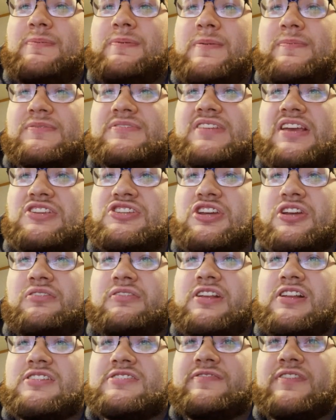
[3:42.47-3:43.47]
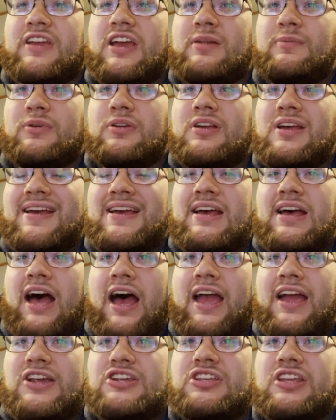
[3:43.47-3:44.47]
of people say Chikurita is forgettable.
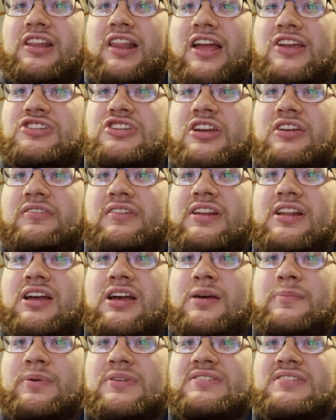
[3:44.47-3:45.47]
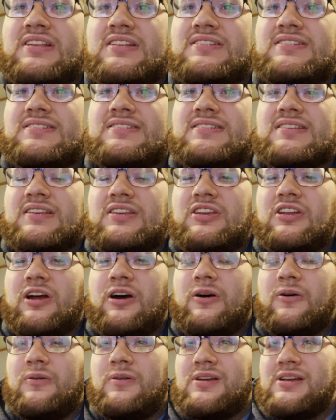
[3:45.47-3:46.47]
I actually like Chikurita, but since, you
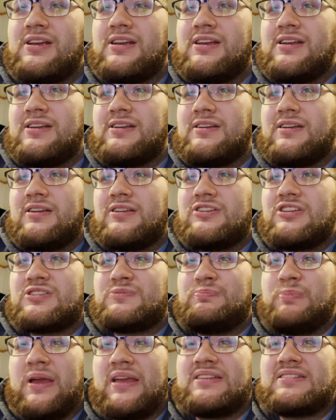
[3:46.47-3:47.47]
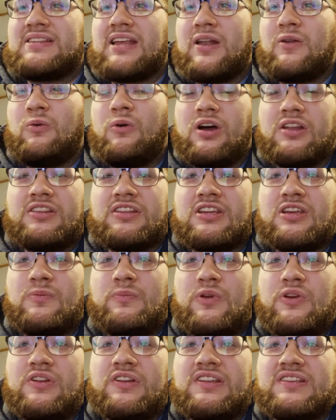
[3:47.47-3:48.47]
know, just based on what the
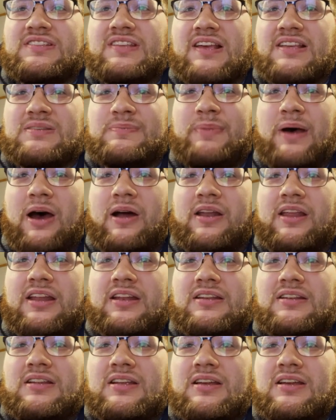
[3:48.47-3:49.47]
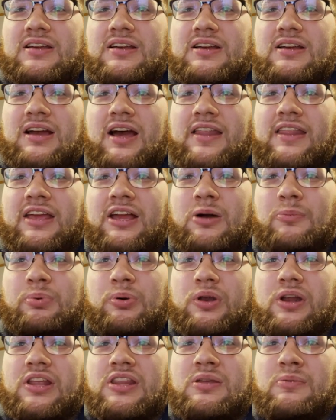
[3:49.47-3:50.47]
community says about it, I think I'll
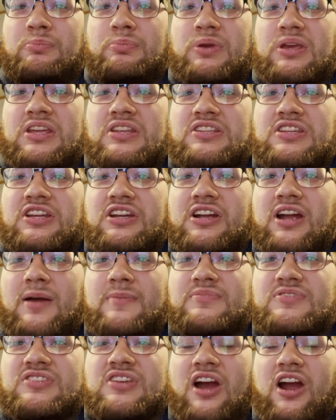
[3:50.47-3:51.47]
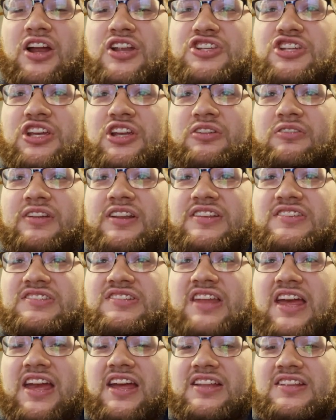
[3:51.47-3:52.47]
put it in the B tier. I'm sorry, Chikurita
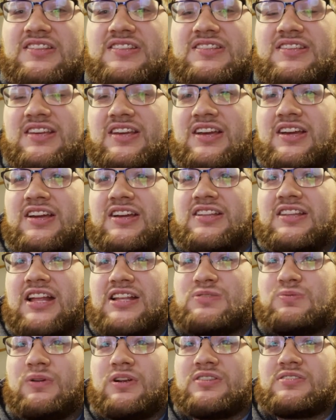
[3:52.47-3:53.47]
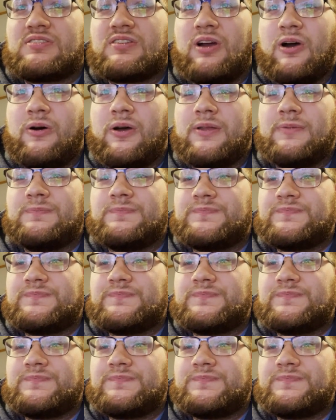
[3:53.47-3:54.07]
stands. That's where it's going.